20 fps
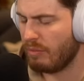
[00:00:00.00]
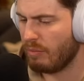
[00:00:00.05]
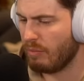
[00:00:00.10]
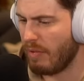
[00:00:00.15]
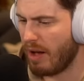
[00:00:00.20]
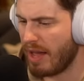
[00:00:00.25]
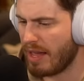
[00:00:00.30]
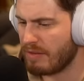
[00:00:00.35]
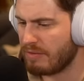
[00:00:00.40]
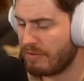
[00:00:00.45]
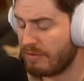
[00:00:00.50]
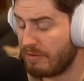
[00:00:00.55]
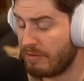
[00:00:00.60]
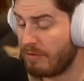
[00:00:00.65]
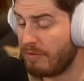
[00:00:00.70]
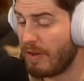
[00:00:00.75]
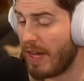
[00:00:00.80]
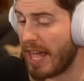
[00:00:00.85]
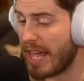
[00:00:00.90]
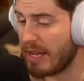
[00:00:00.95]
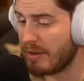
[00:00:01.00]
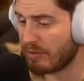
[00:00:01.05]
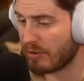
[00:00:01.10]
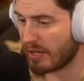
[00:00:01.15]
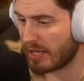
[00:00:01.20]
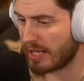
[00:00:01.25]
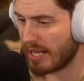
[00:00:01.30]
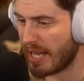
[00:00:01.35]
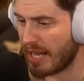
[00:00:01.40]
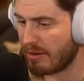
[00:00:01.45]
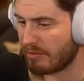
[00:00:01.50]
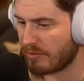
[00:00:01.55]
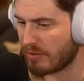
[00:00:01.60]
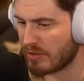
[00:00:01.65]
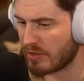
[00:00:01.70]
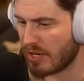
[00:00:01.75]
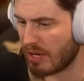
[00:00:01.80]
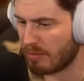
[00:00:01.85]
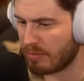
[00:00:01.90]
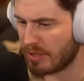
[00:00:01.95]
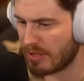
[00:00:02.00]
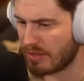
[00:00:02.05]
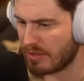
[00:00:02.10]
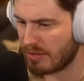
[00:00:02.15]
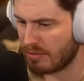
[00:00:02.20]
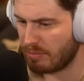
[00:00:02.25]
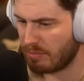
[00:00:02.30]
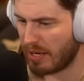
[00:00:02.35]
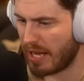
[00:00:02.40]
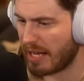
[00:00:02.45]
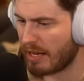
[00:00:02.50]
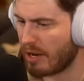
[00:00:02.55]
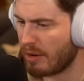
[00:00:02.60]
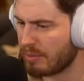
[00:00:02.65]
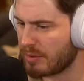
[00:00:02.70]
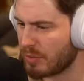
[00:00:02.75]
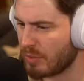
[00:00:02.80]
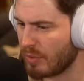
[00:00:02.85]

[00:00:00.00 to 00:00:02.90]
my favorite game for zombies. Black Ops